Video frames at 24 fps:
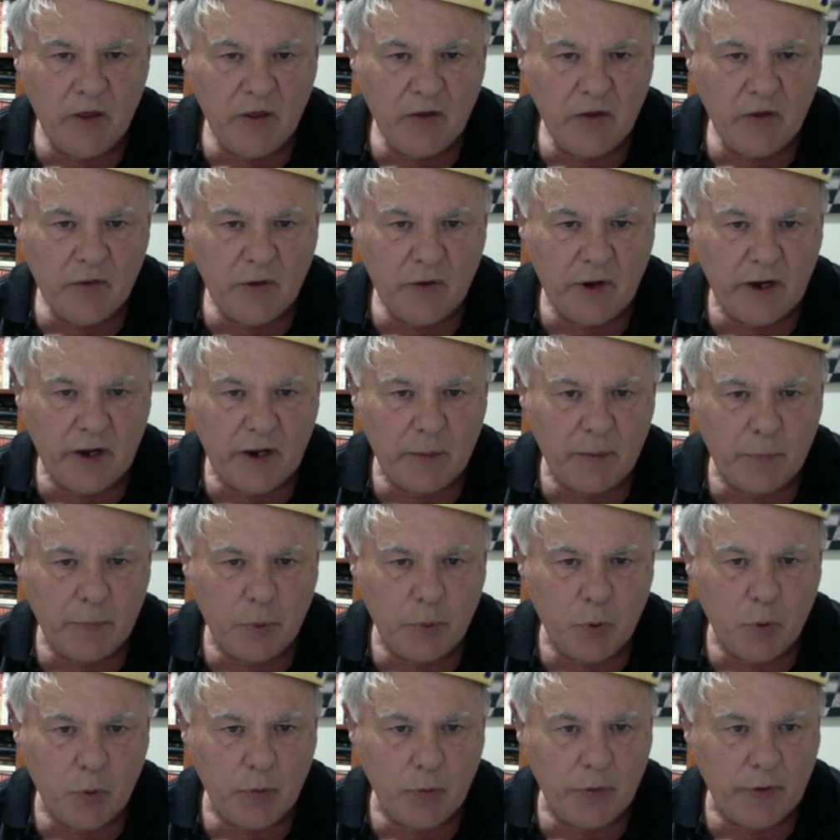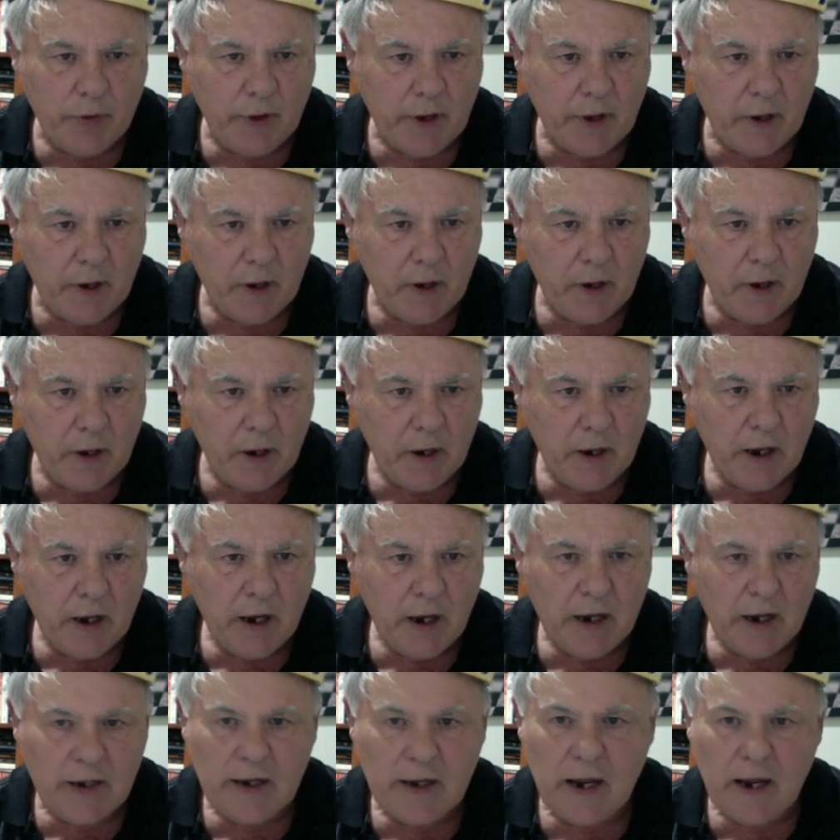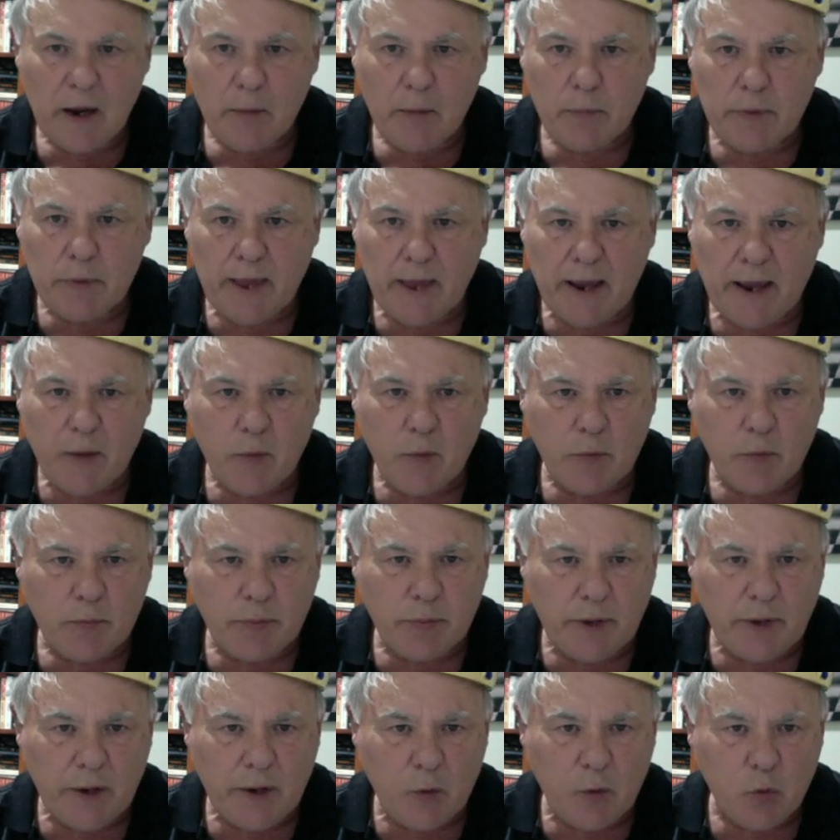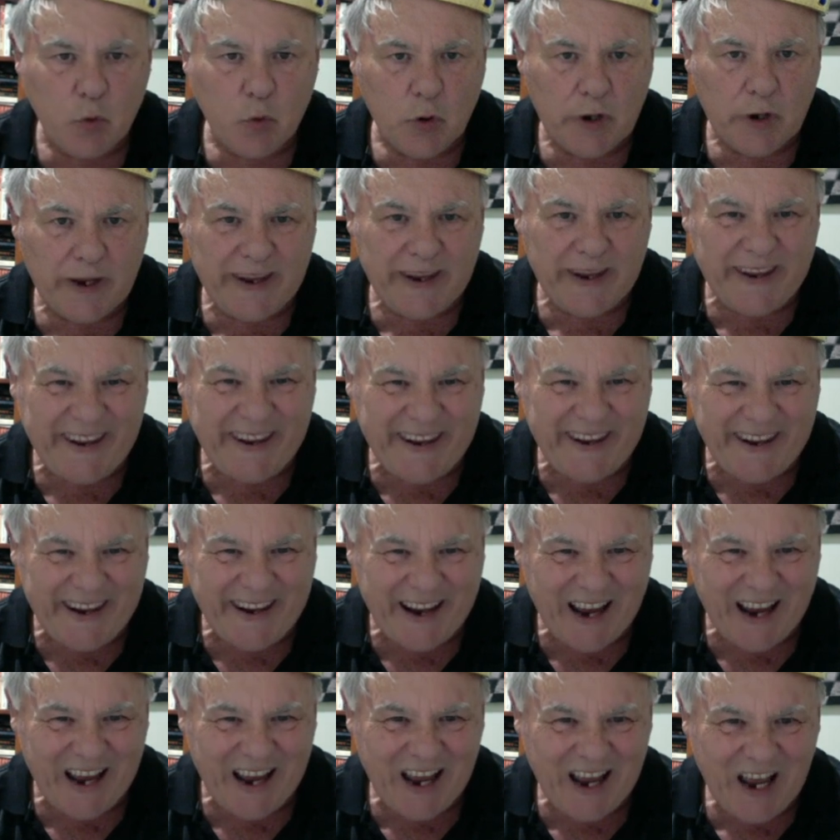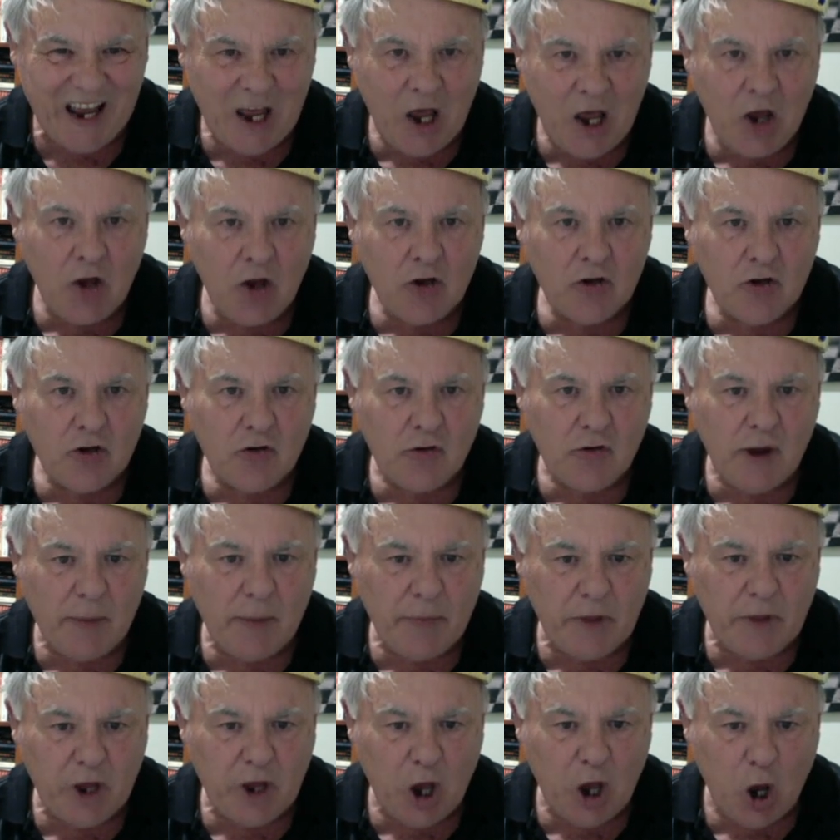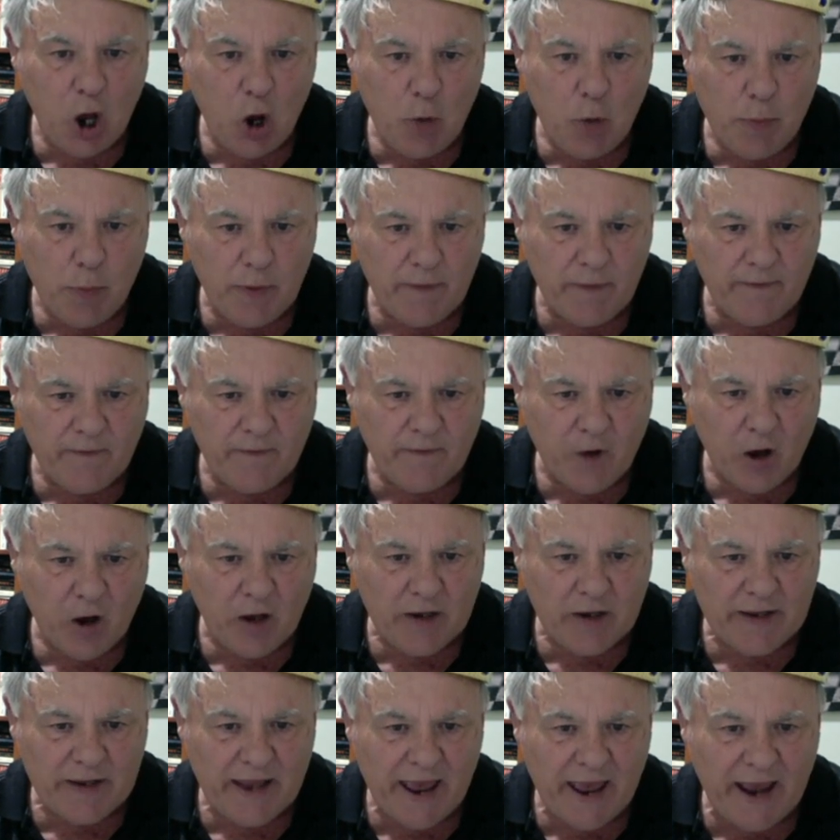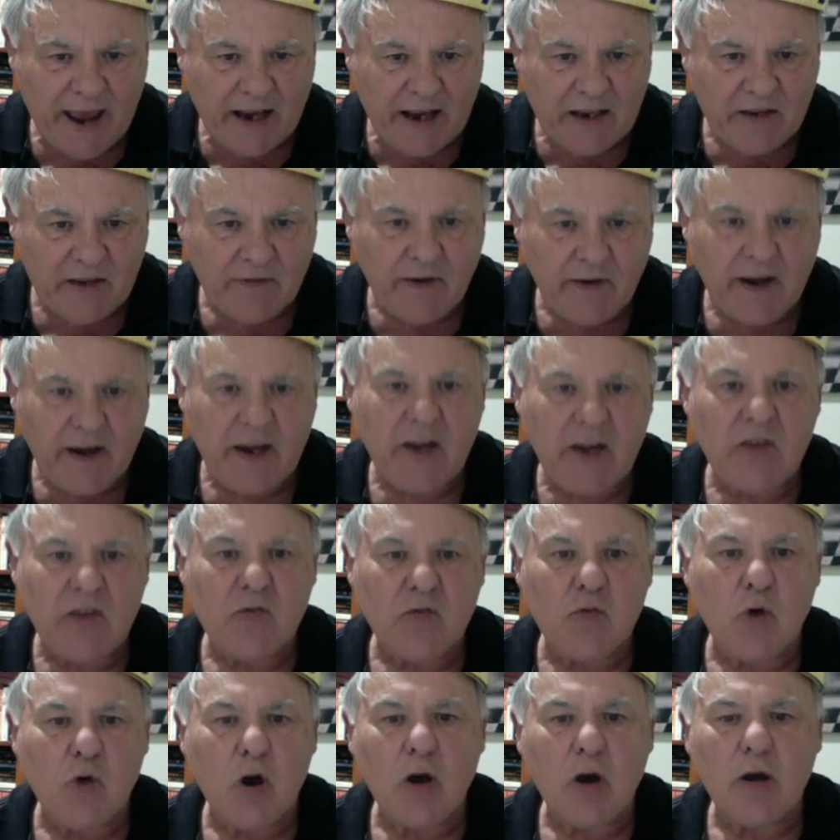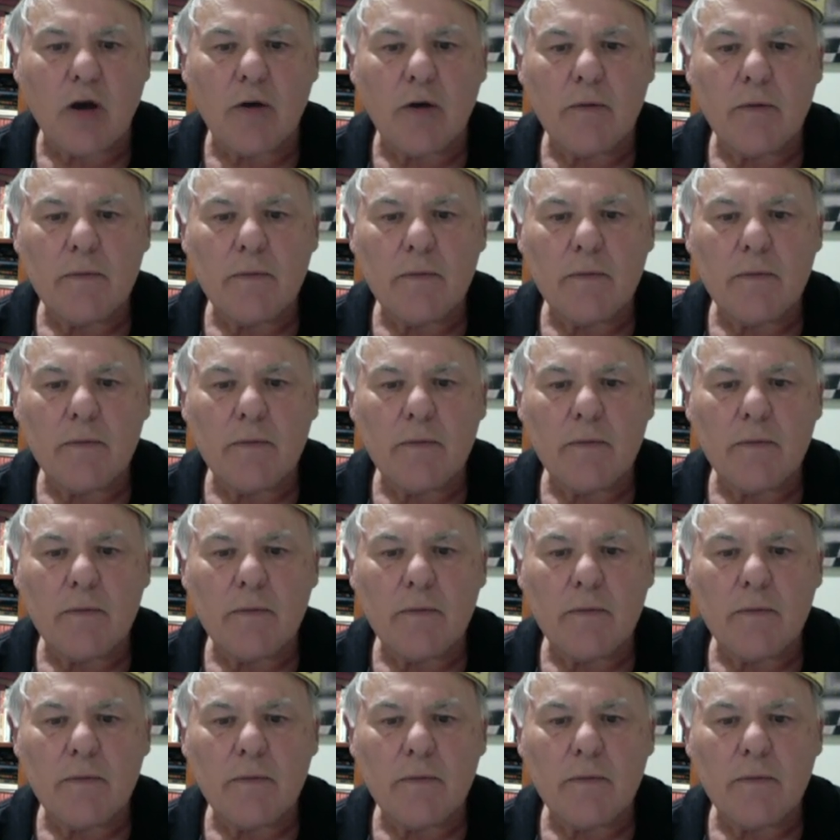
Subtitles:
threatening a pawn there, and now black would play rook here, grab the open file and activate his rook.